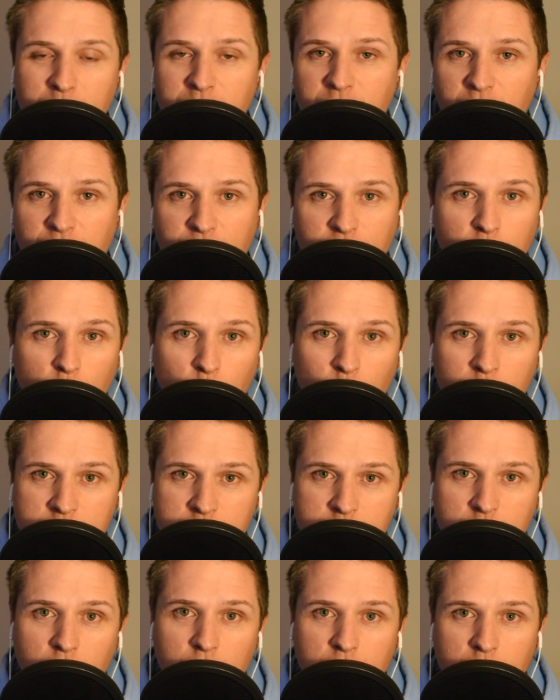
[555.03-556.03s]
even if you don't want to
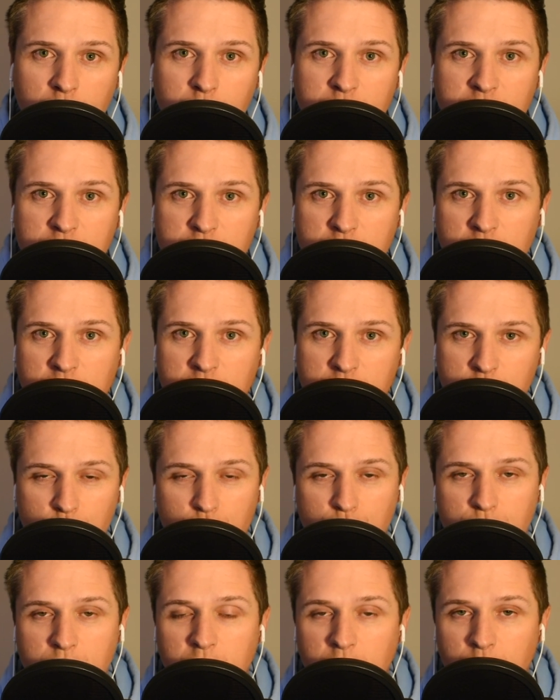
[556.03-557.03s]
start them, is a
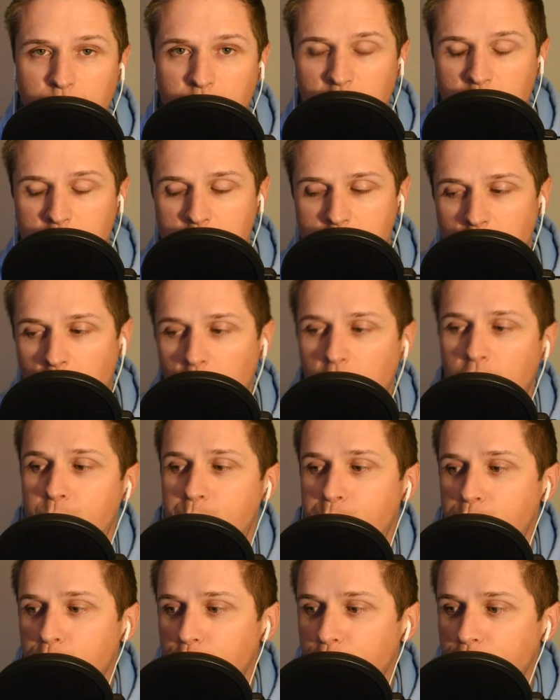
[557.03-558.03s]
really, really solid
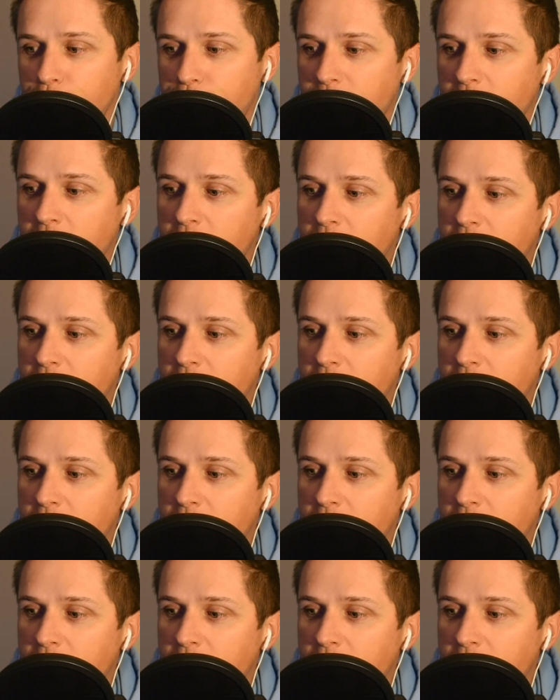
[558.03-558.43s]
move.